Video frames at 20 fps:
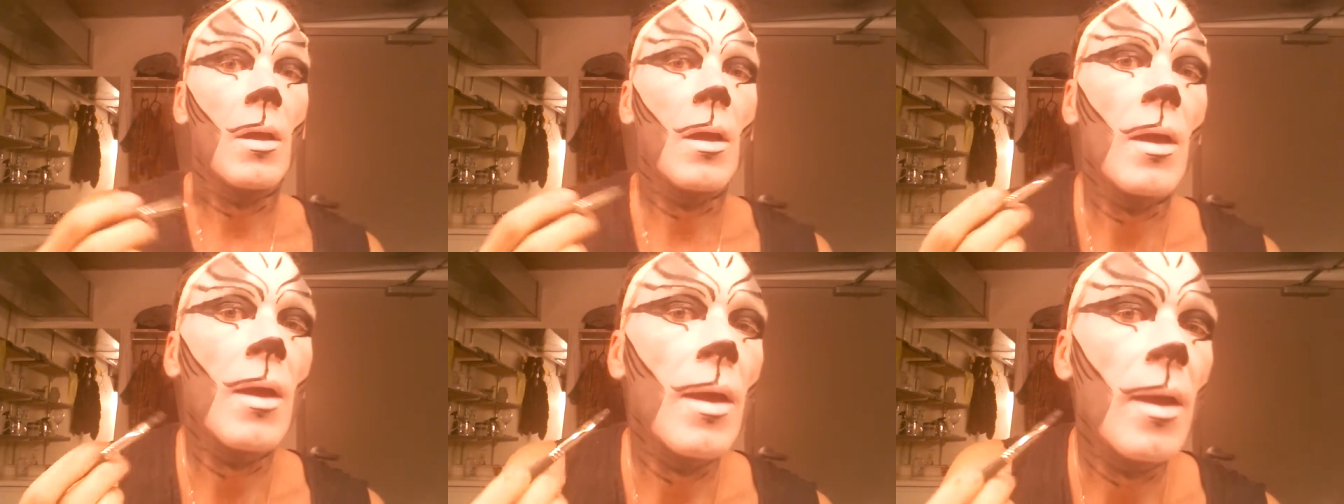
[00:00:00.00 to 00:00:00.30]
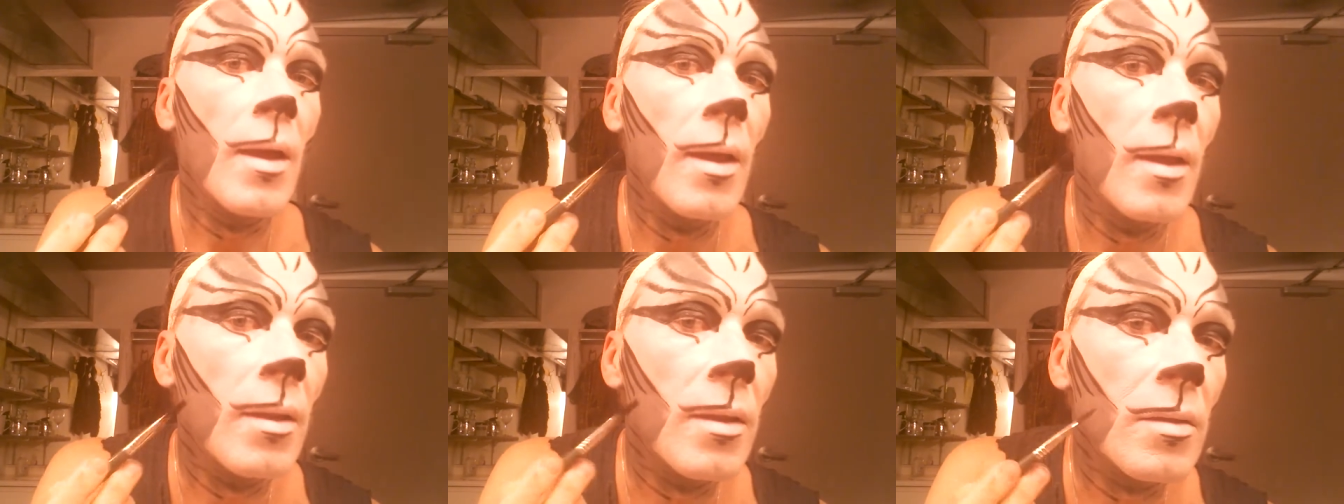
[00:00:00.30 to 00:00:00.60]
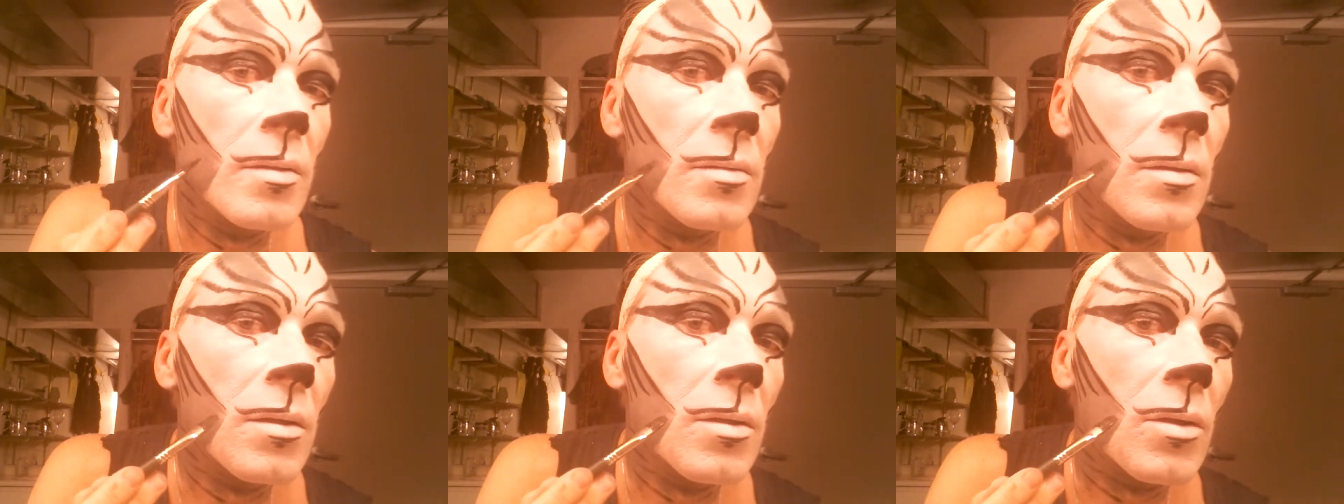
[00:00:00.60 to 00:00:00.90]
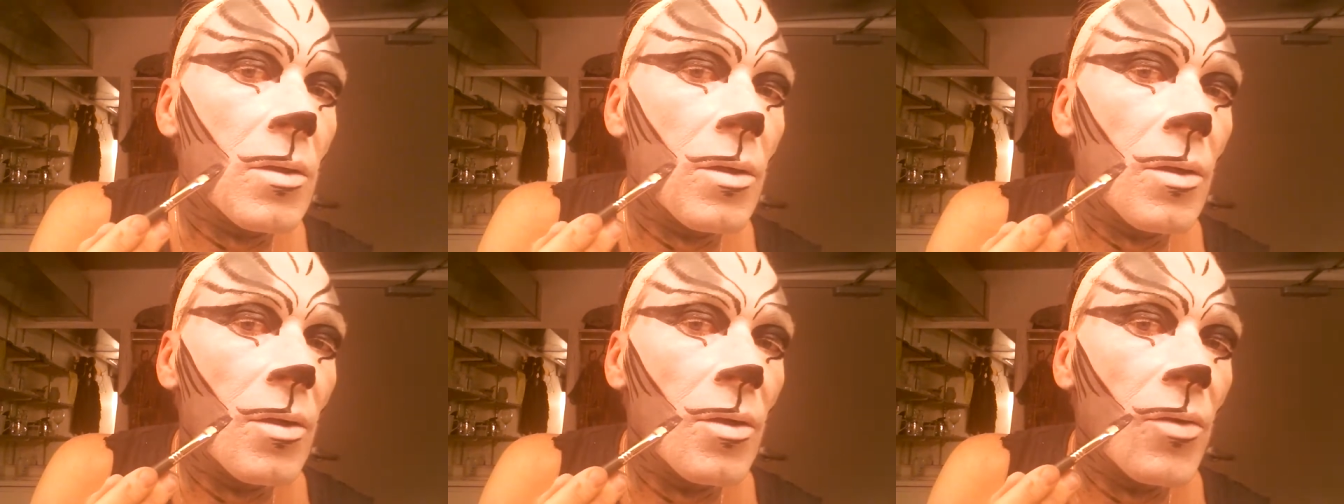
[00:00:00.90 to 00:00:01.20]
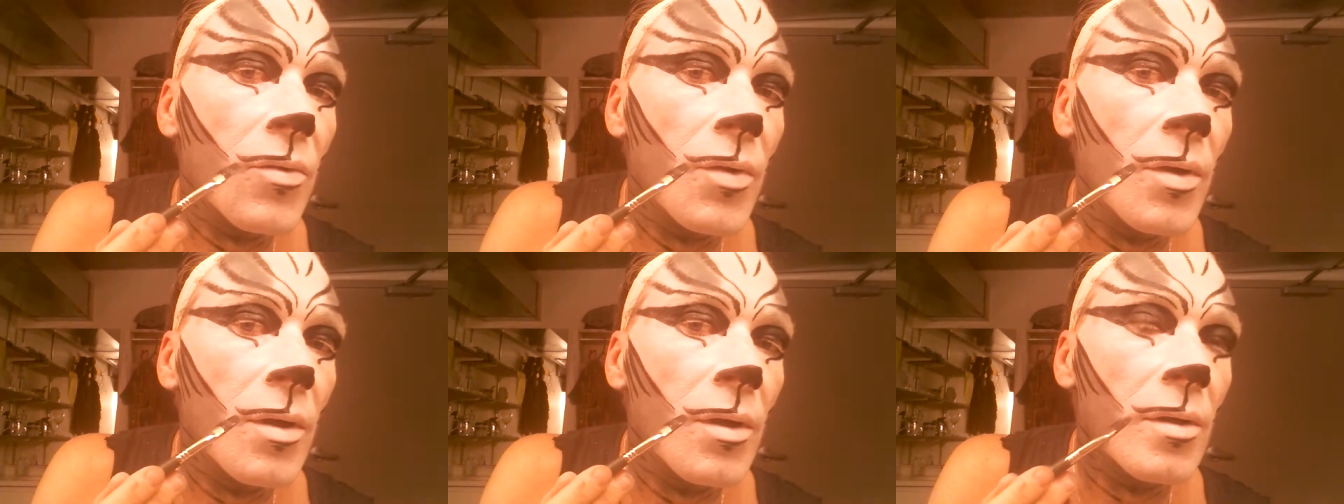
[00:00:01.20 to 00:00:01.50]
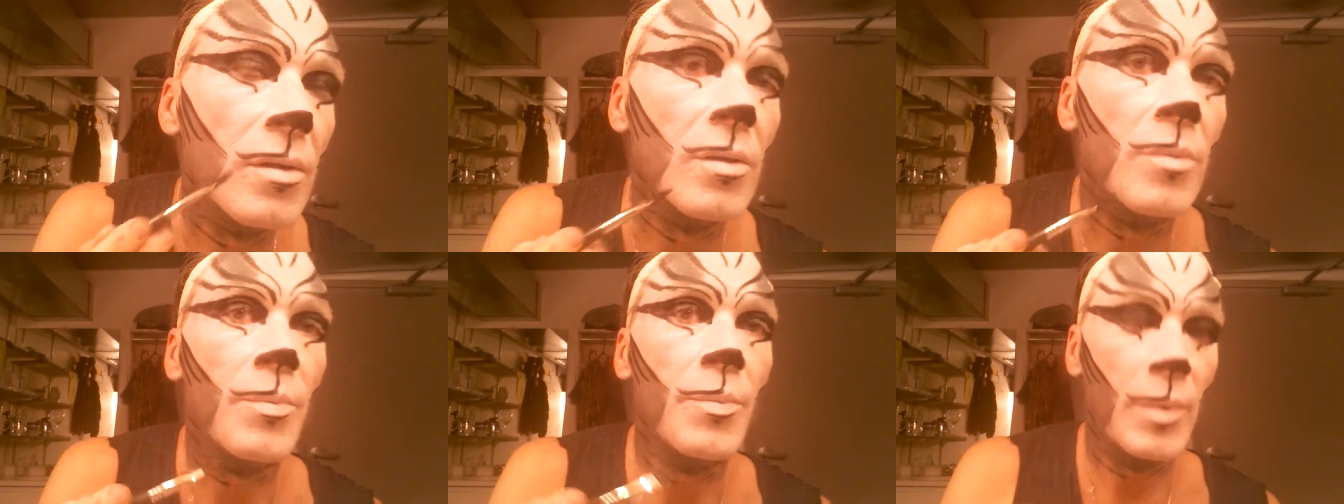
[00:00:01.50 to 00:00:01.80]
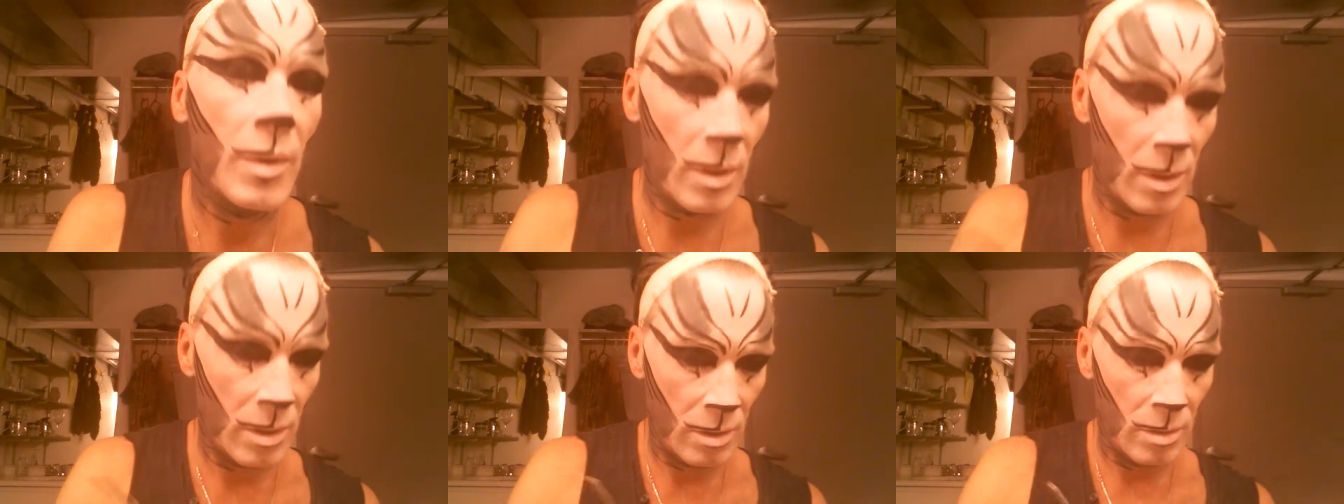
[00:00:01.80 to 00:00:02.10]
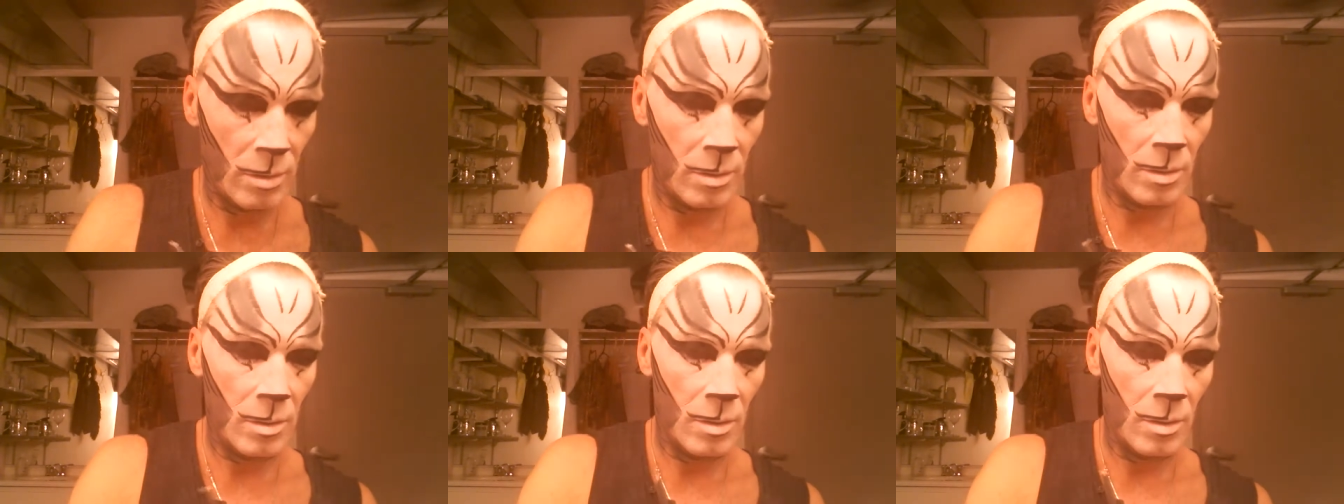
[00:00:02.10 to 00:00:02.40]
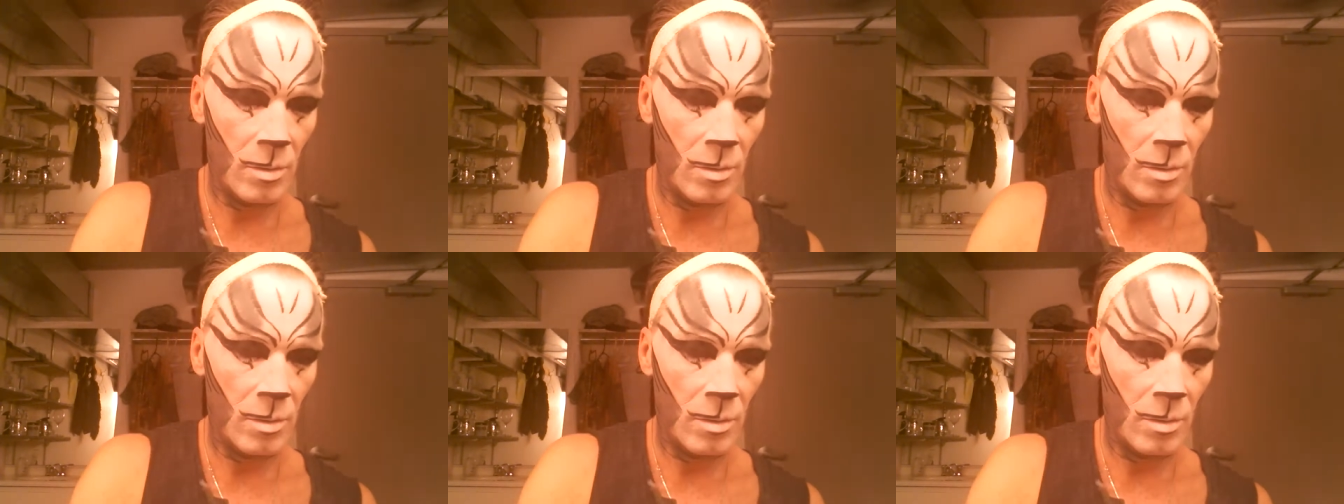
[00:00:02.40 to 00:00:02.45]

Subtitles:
And this little curve here depends